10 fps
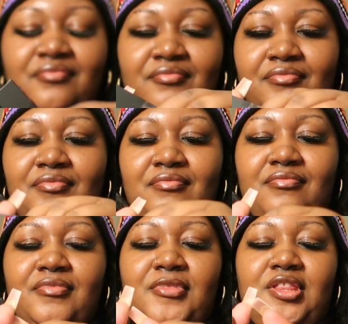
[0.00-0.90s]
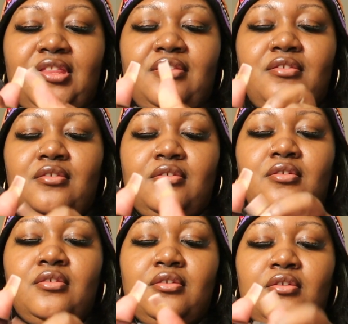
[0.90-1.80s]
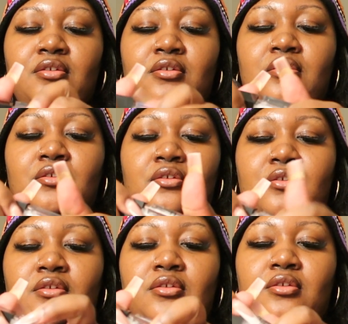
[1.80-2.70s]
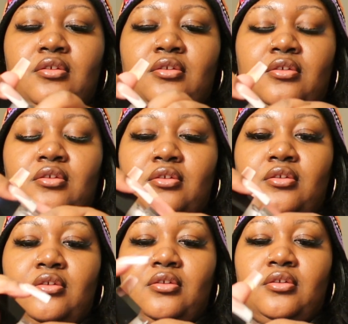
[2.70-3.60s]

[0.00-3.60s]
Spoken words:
(no one is talking)